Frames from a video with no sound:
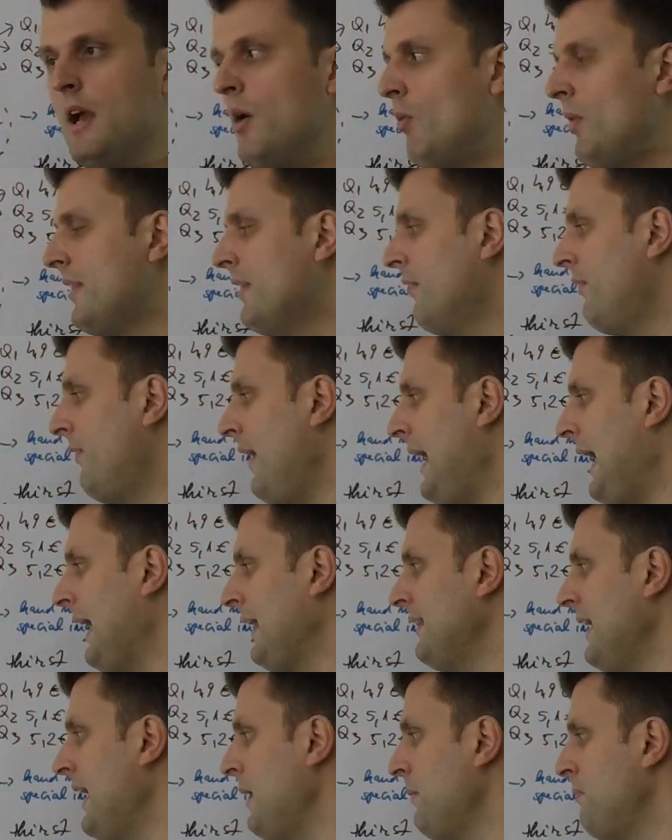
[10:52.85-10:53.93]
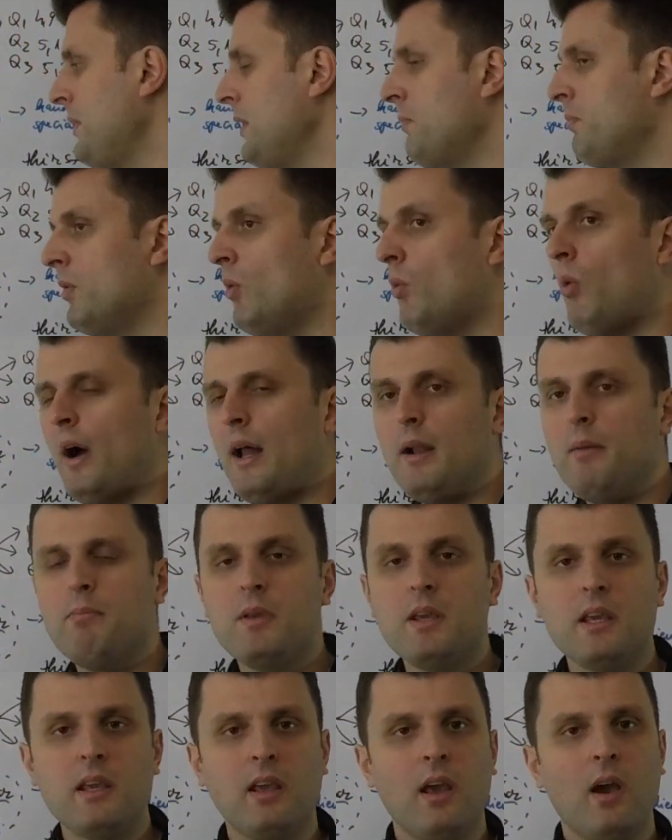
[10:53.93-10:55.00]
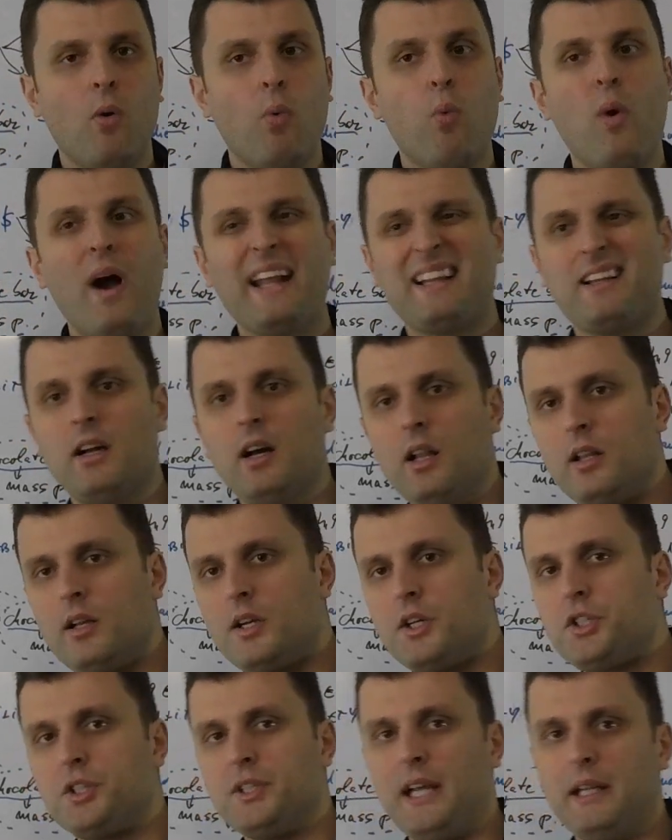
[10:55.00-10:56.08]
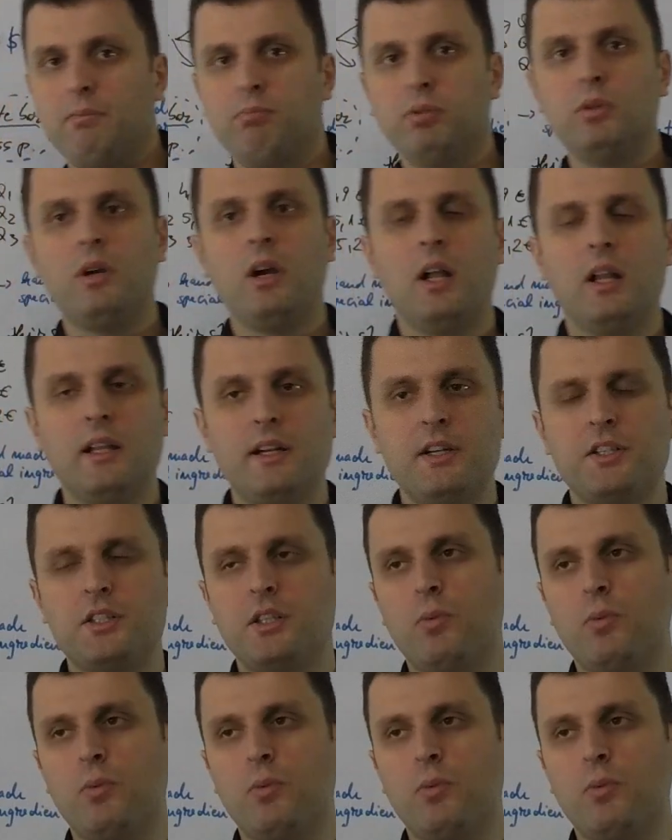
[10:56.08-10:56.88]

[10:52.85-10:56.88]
with the fact that people want to be white collars, not blue collars.